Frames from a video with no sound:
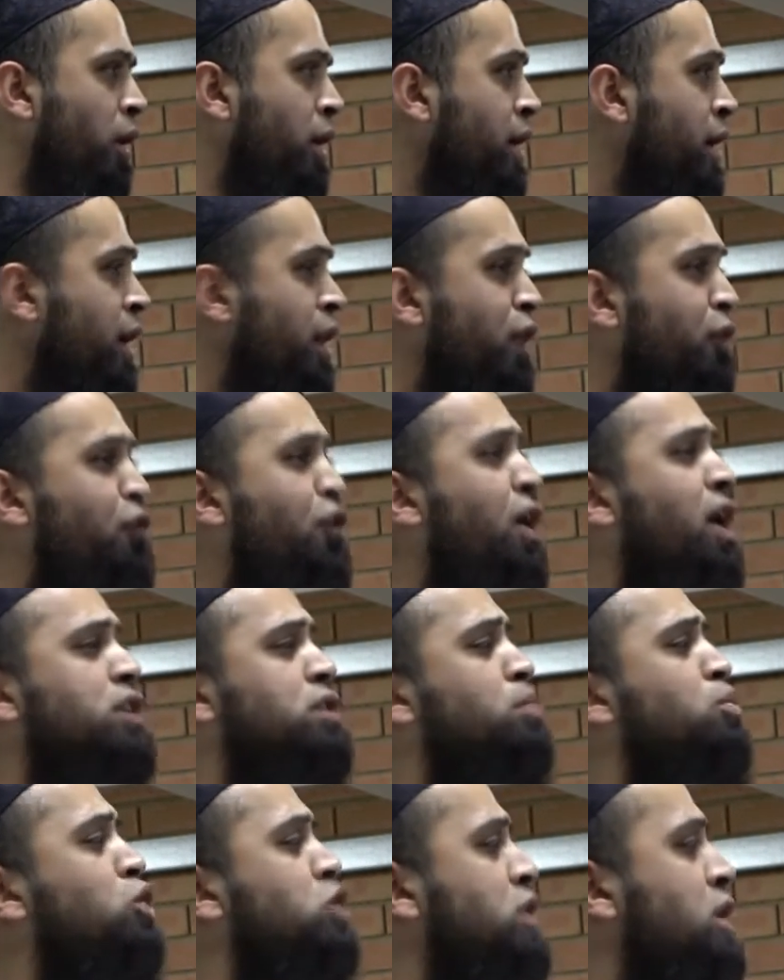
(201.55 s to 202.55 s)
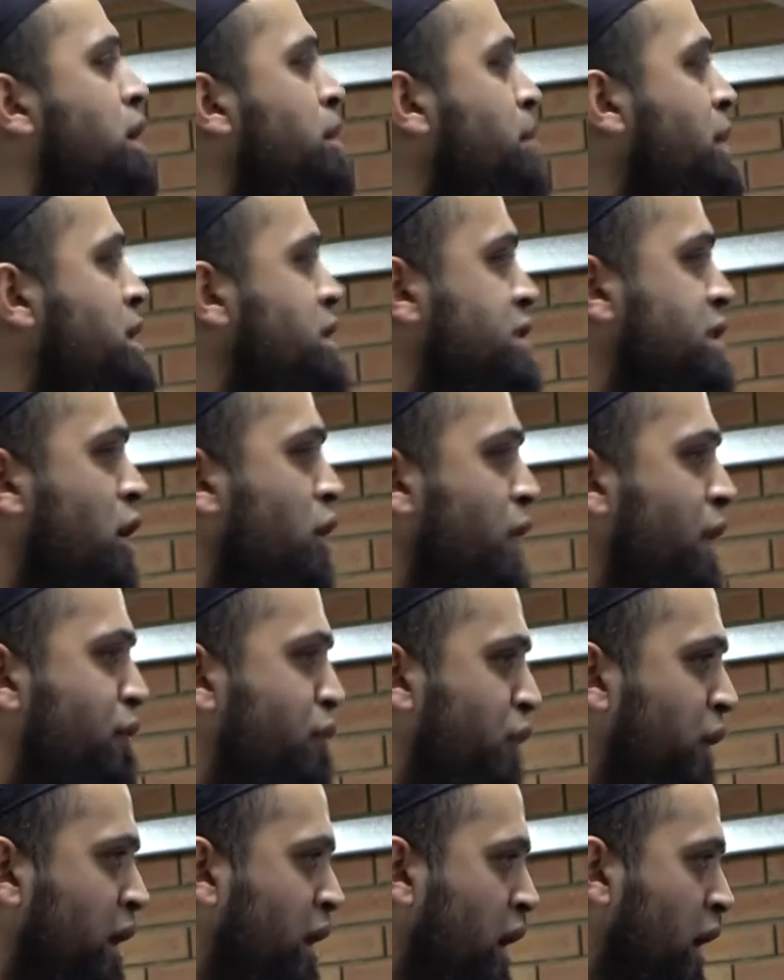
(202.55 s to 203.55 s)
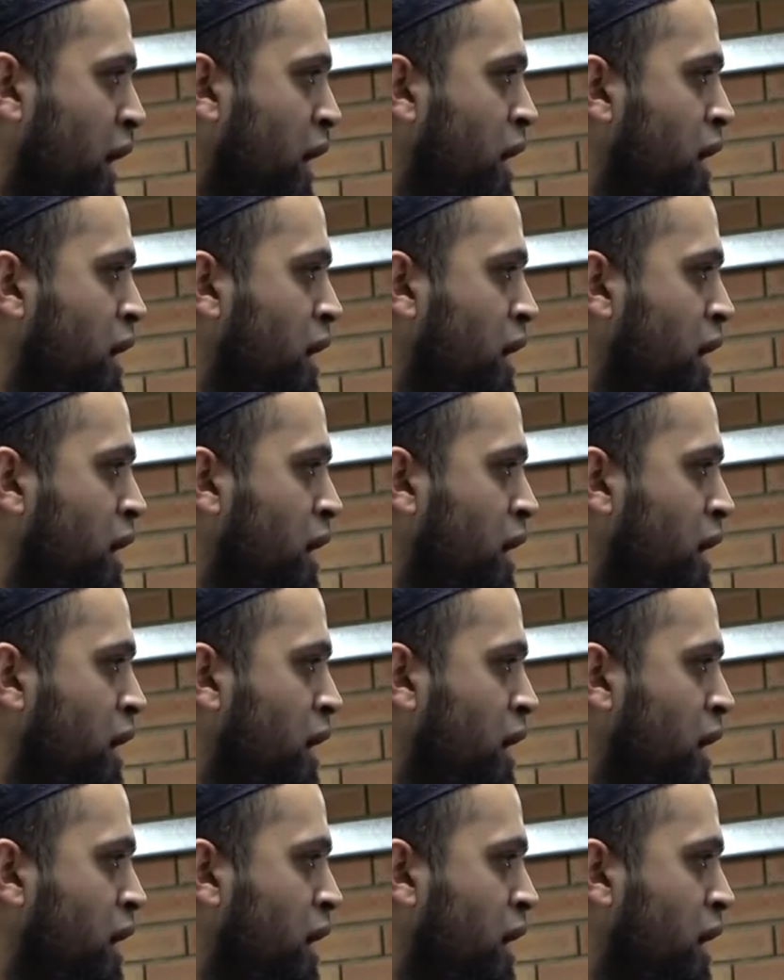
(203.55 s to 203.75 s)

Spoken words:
The first Muslim in South Africa.